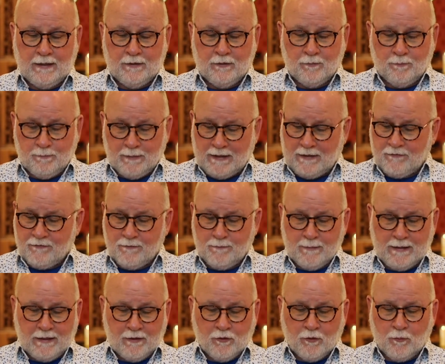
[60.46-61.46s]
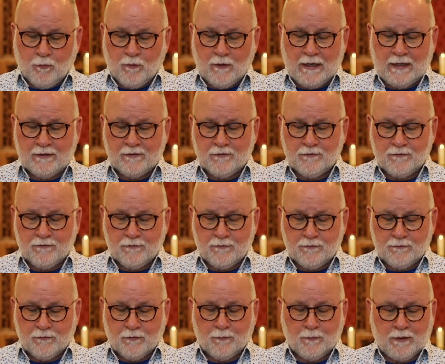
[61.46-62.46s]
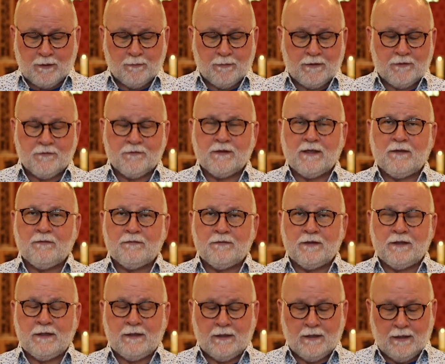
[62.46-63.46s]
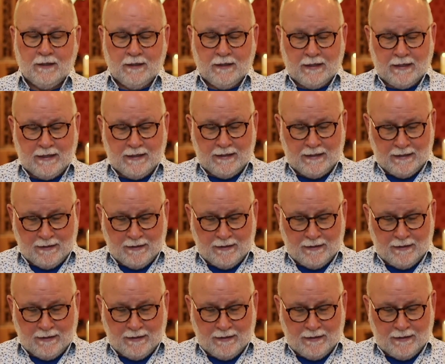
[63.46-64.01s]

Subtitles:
The best medical practices for public safety and